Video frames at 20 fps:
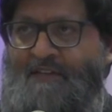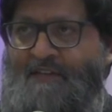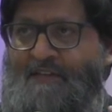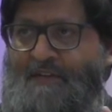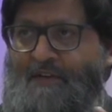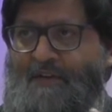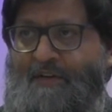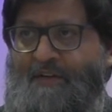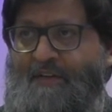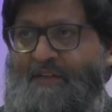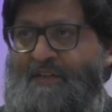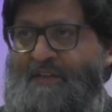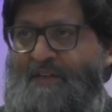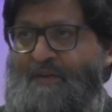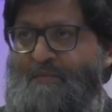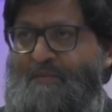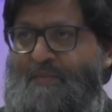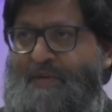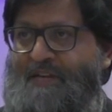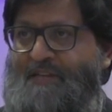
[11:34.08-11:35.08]
Can I
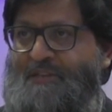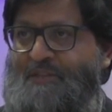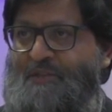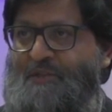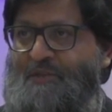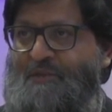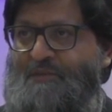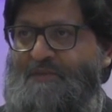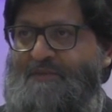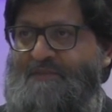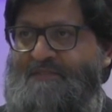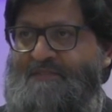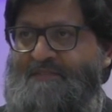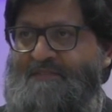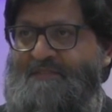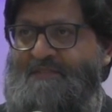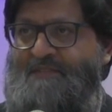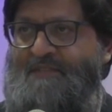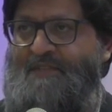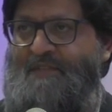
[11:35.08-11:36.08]
come back to you,
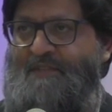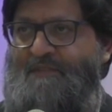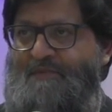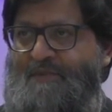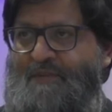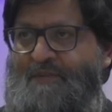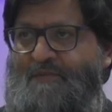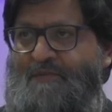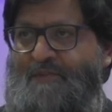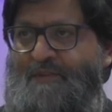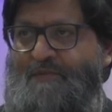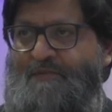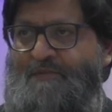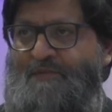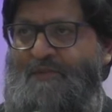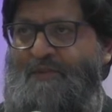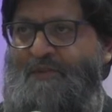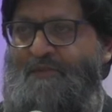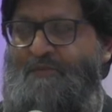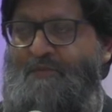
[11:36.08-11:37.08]
if
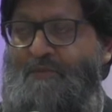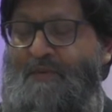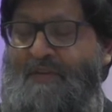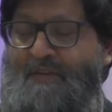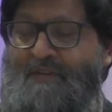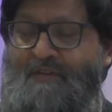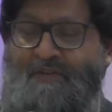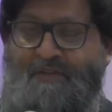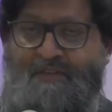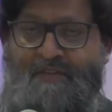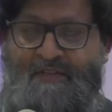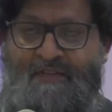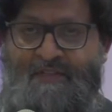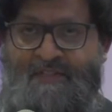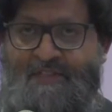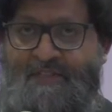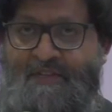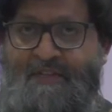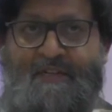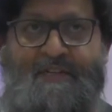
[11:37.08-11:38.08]
you may? And you can
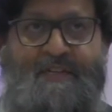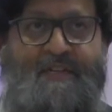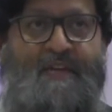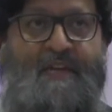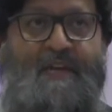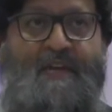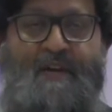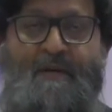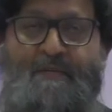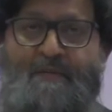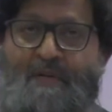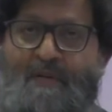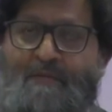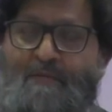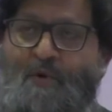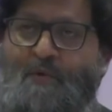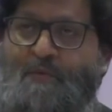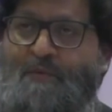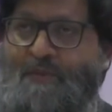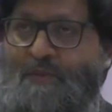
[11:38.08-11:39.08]
certainly. I mean,
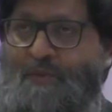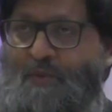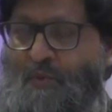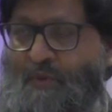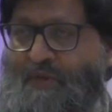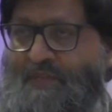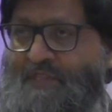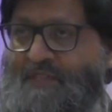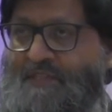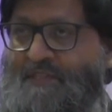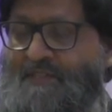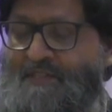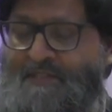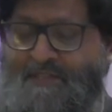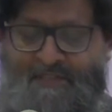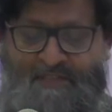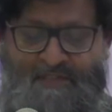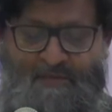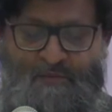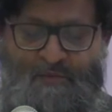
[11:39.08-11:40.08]
I'm open to
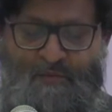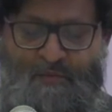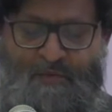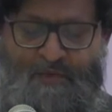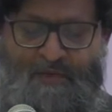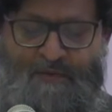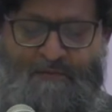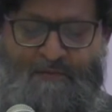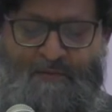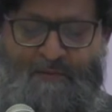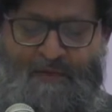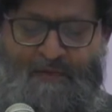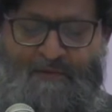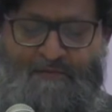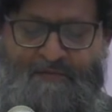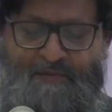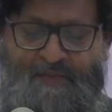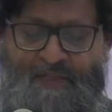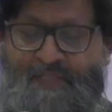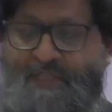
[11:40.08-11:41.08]
questions when I
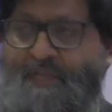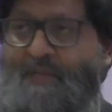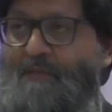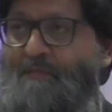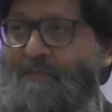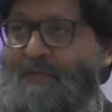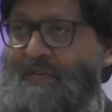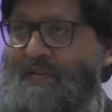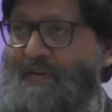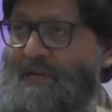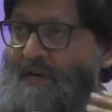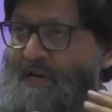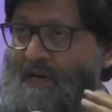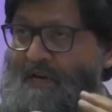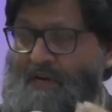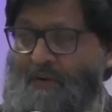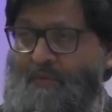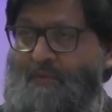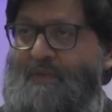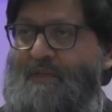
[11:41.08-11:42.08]
finish. But yeah,
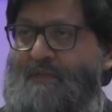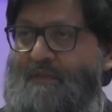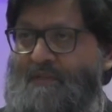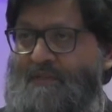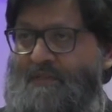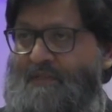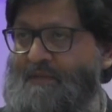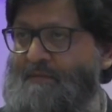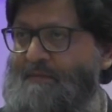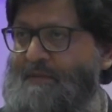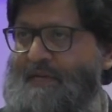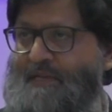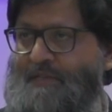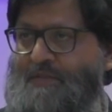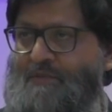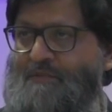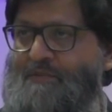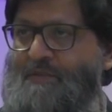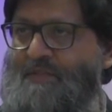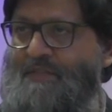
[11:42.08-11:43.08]
I will come back
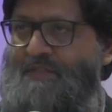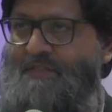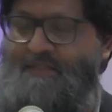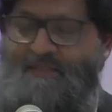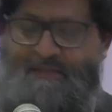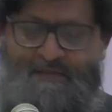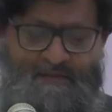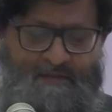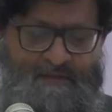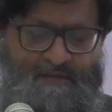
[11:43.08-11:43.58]
to you, please.